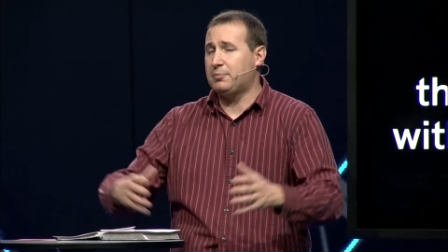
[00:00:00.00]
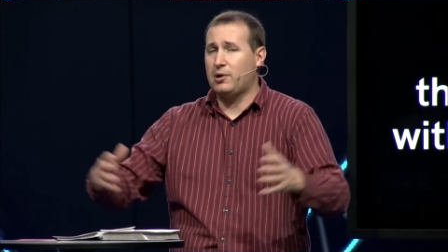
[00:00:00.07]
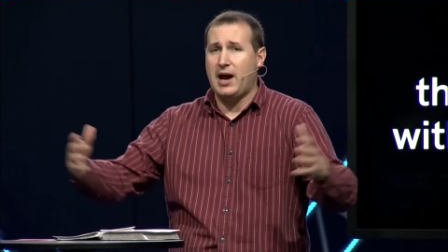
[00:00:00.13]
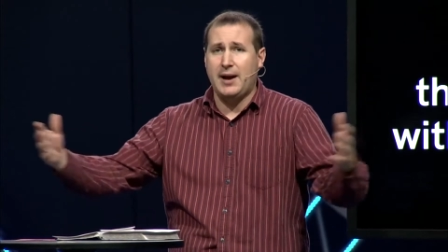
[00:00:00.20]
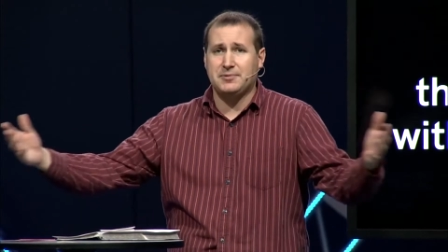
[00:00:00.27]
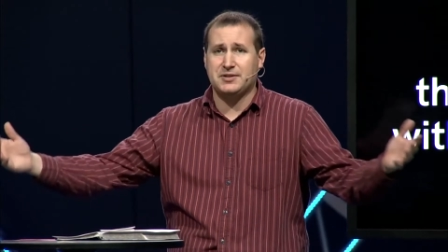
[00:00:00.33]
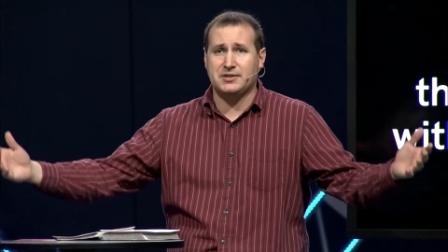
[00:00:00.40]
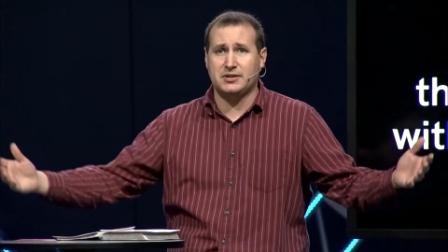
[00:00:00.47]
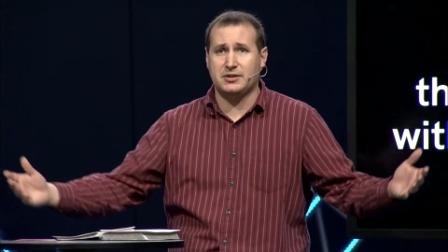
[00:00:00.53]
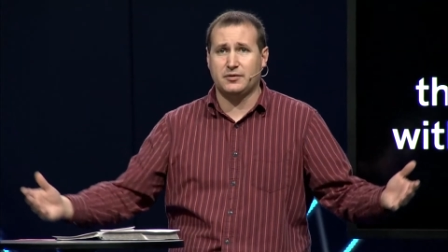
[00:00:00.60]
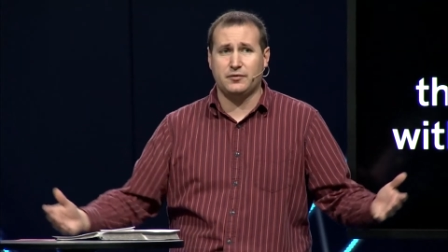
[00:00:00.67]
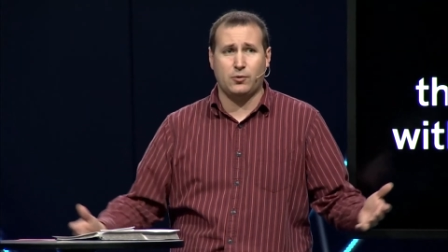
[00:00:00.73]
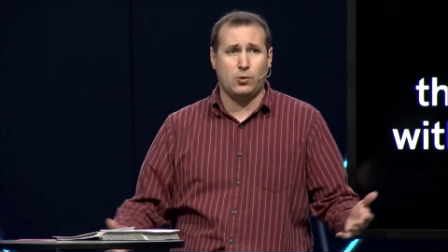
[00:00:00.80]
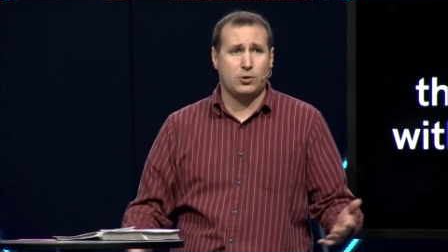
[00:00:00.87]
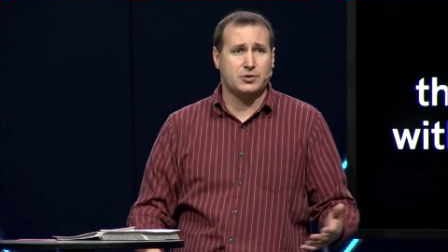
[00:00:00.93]
Perhaps it's a
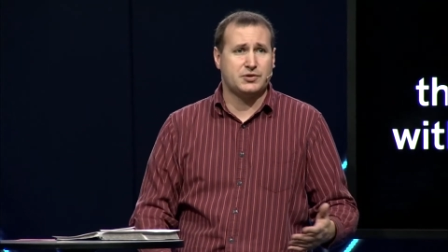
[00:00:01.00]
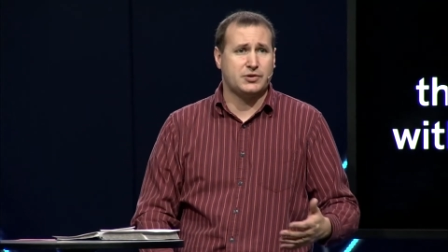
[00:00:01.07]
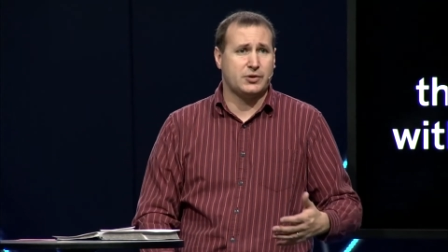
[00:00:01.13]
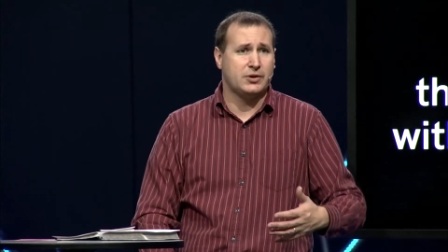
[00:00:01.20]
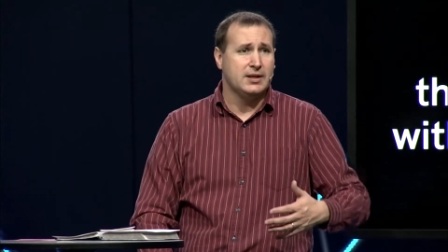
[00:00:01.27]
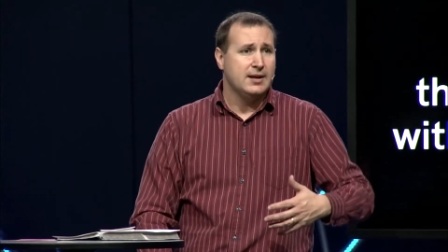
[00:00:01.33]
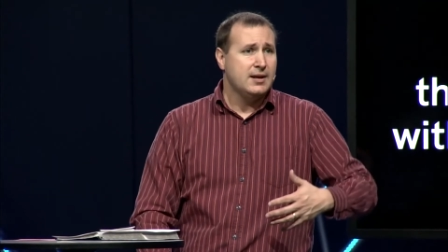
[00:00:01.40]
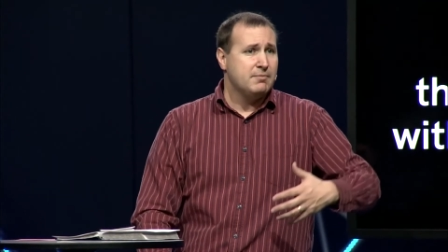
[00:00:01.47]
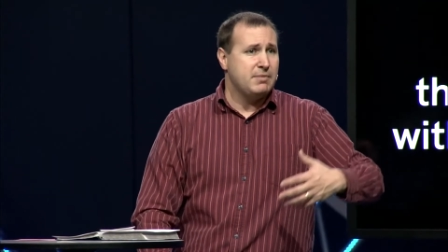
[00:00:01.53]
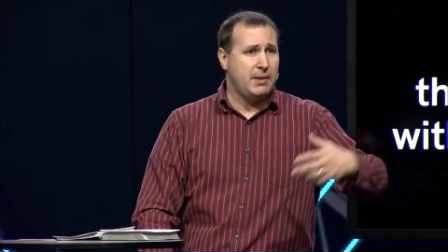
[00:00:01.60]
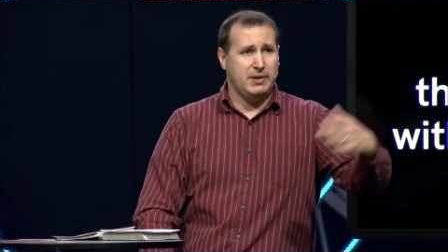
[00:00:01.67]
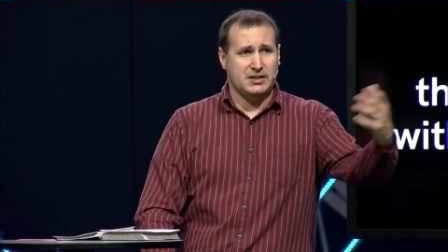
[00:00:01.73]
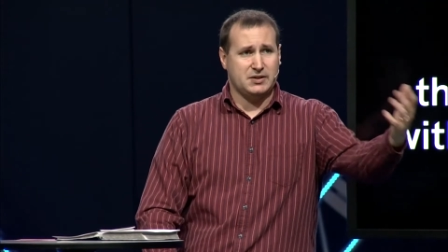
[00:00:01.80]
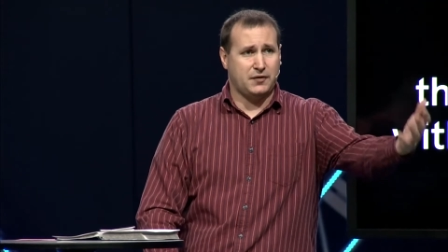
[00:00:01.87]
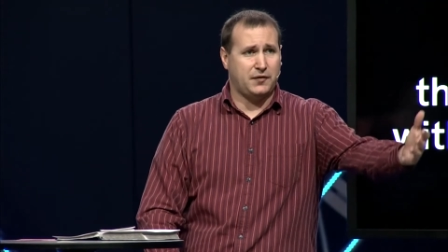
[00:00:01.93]
divorce, or
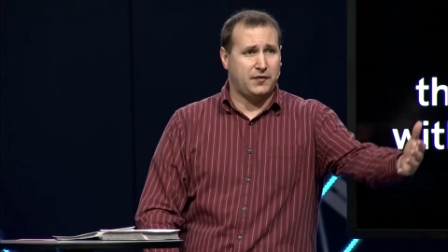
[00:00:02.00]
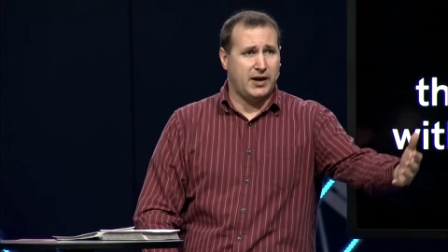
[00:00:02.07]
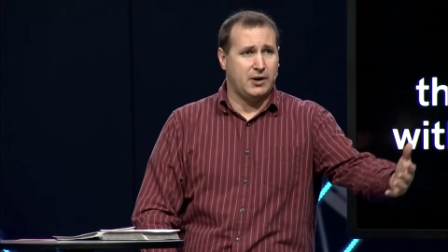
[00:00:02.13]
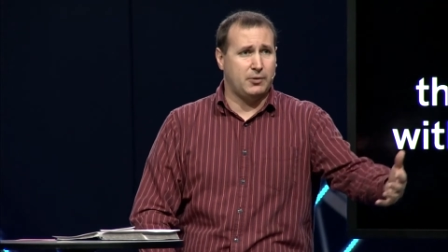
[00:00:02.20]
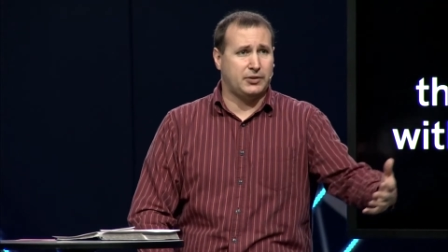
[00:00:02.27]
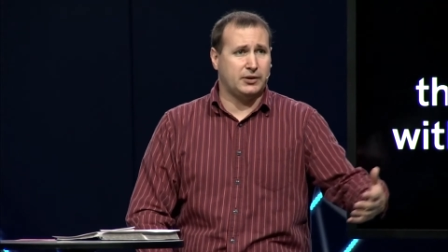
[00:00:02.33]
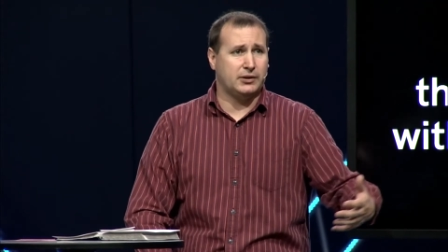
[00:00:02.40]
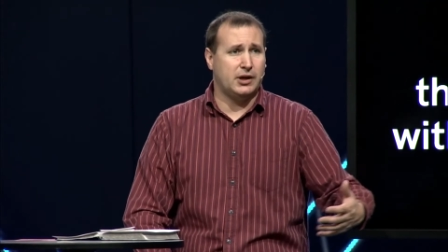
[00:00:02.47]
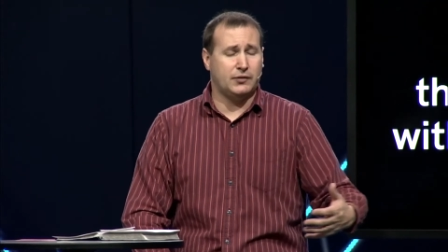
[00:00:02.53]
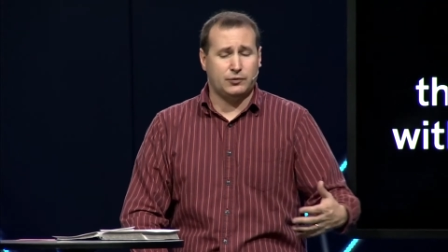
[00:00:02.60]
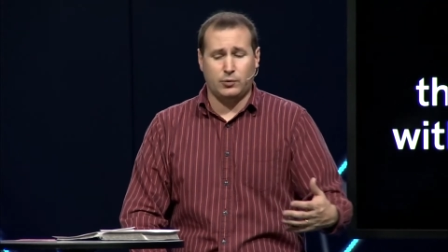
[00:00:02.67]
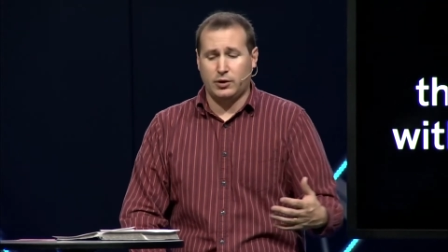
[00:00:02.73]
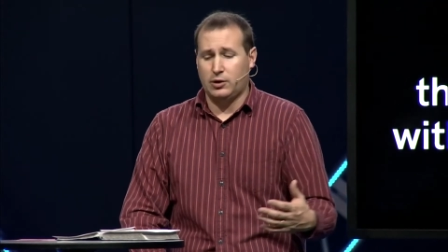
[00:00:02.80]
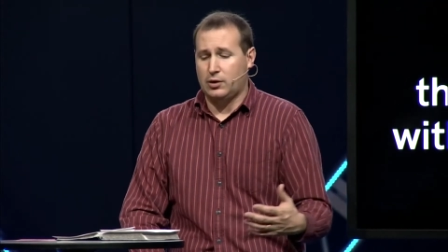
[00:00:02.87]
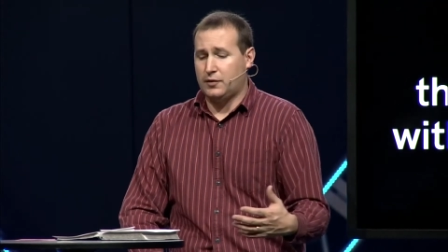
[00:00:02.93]
maybe it's a fight with a loved
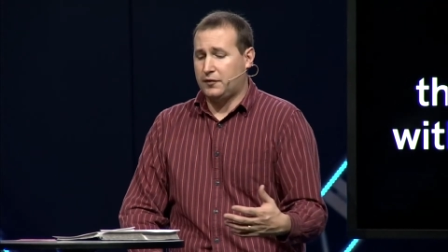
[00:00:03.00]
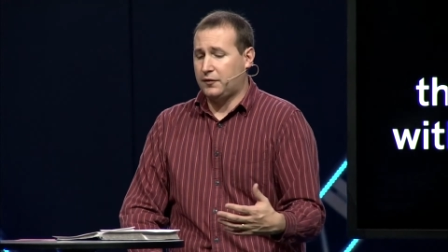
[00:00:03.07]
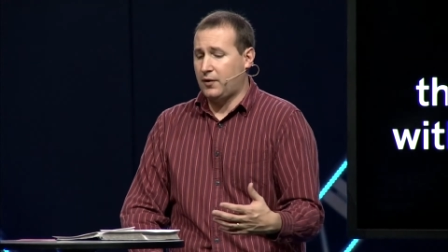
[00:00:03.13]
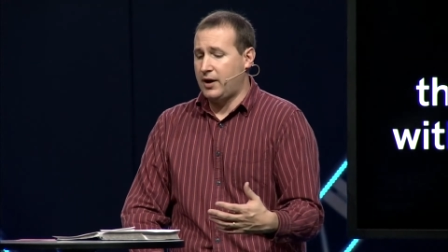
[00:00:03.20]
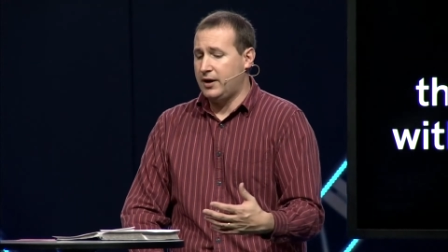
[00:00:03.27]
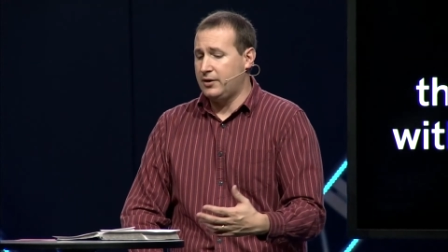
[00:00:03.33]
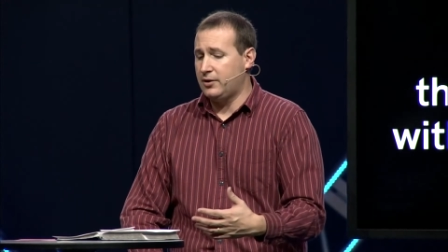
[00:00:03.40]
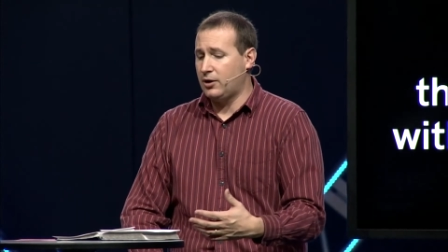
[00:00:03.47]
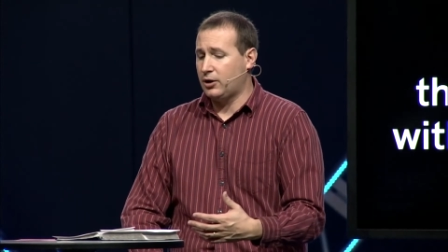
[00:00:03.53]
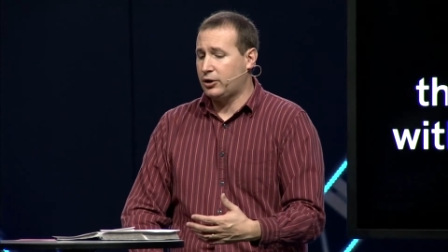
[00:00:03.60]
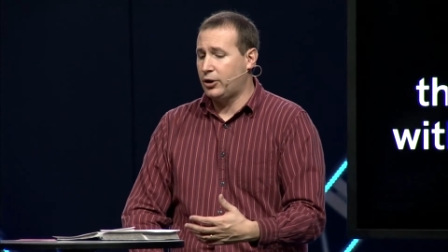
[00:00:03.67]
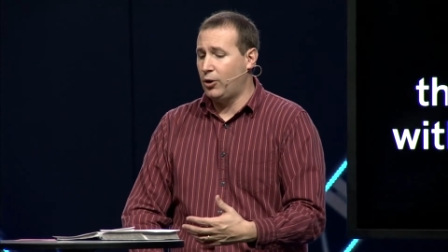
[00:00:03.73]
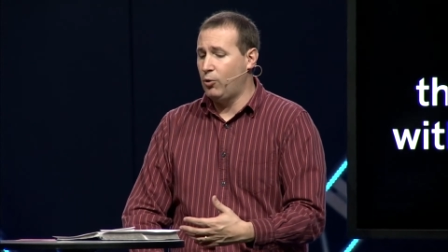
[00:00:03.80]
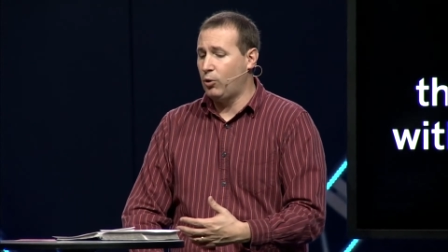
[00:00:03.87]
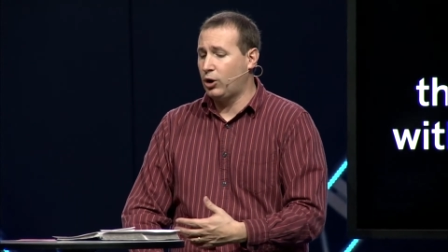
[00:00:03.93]
one, or a friend, or a
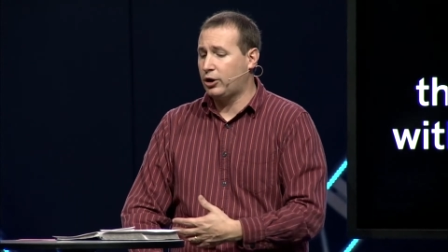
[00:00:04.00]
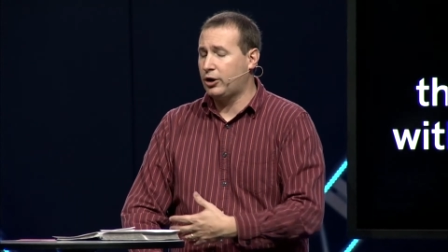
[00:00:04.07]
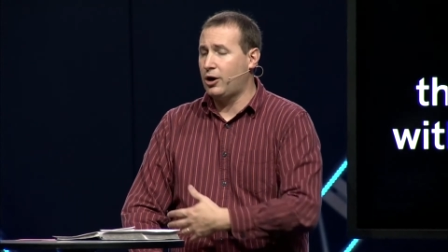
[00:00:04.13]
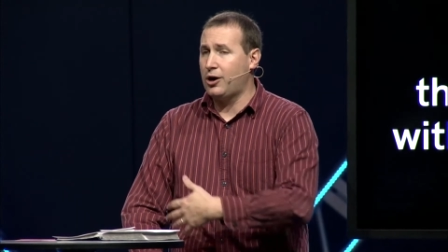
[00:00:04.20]
coworker,